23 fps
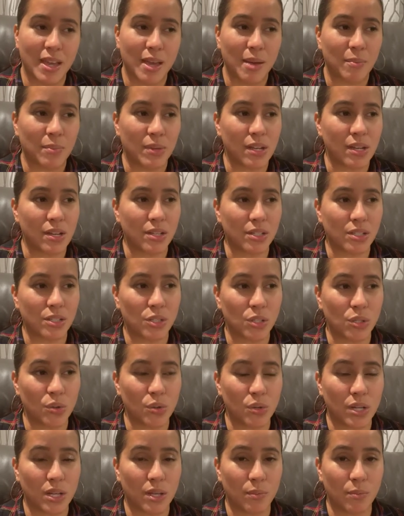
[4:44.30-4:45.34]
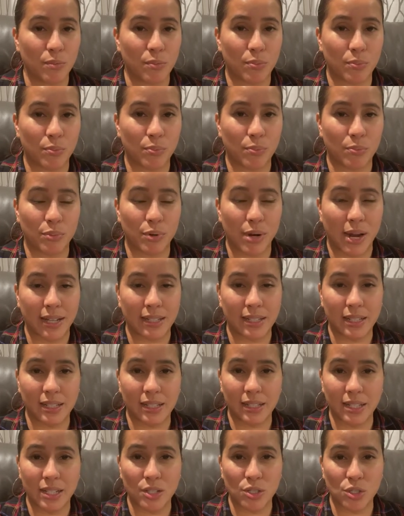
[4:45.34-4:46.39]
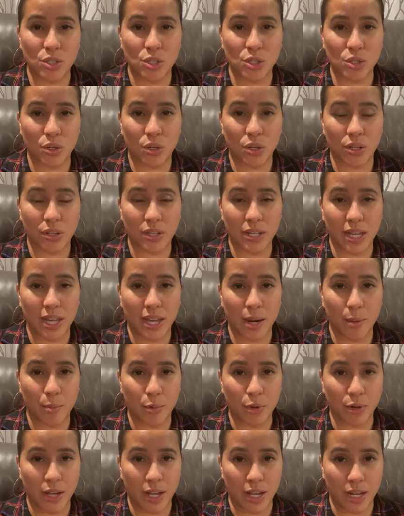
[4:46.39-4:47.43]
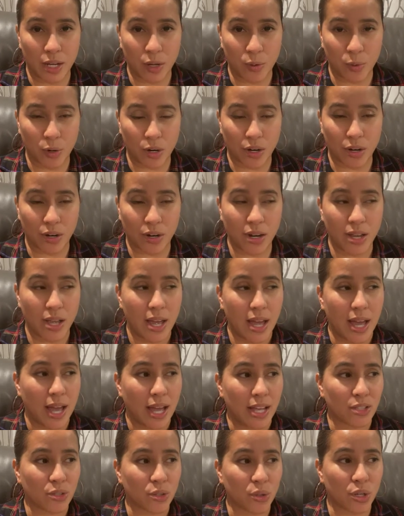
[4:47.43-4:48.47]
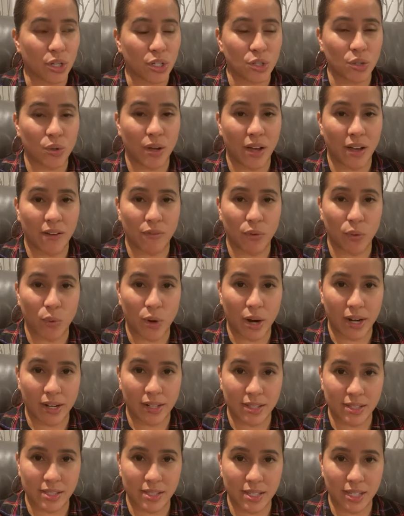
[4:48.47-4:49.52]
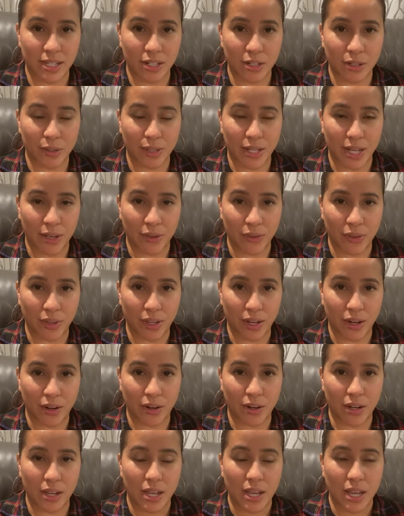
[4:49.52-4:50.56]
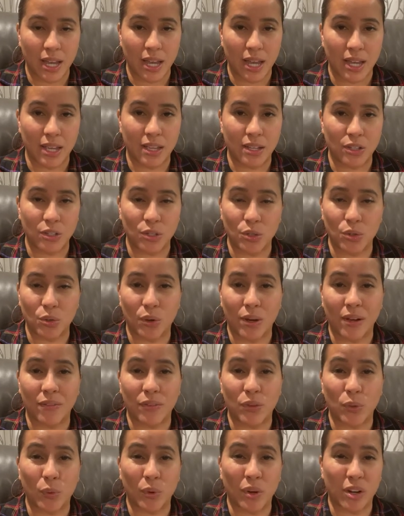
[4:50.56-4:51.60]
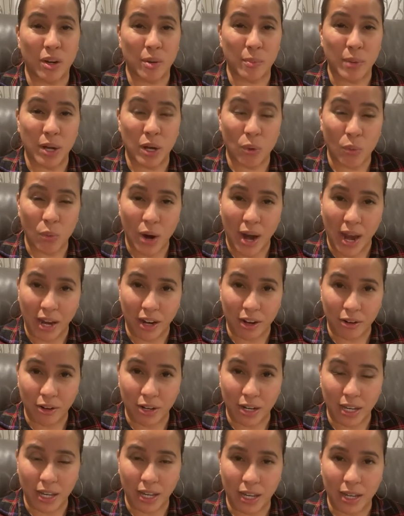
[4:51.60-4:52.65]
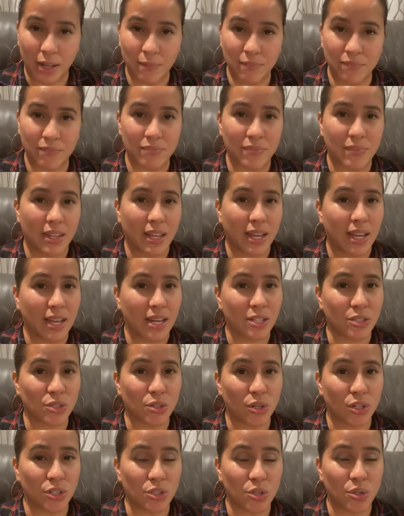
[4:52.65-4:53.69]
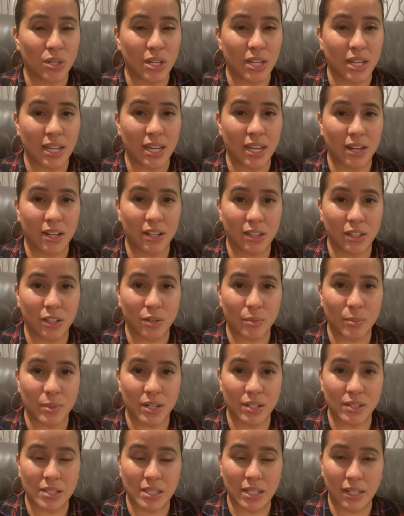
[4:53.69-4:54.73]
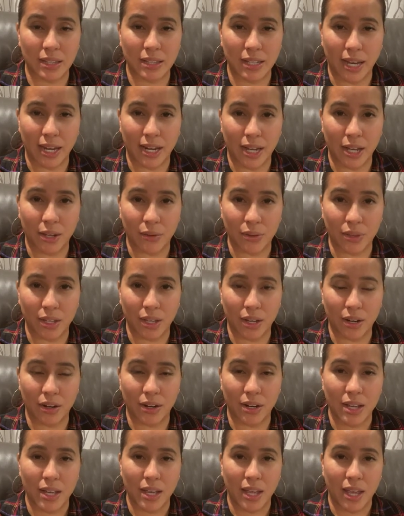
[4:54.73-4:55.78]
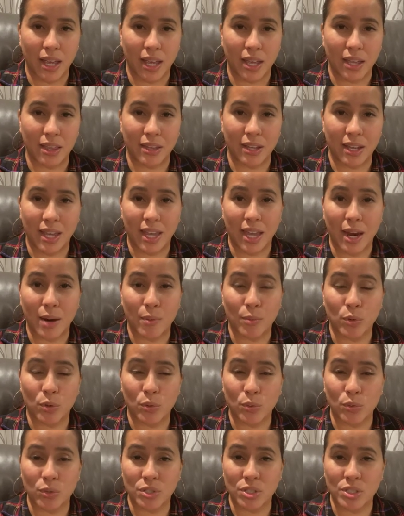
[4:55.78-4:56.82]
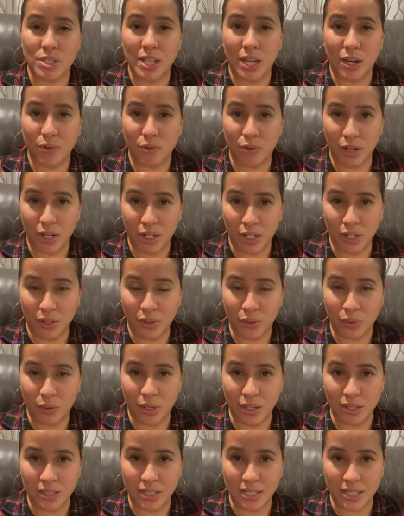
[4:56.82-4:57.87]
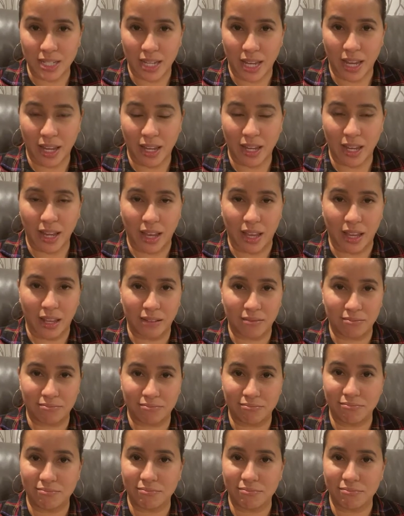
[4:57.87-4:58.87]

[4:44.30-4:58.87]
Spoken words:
because you can practically install the camera anywhere as long as you have a wireless signal out there. You don't have to worry about wiring it. And as long as you can get a little bit of sunlight out there, the camera will stay running throughout the day, and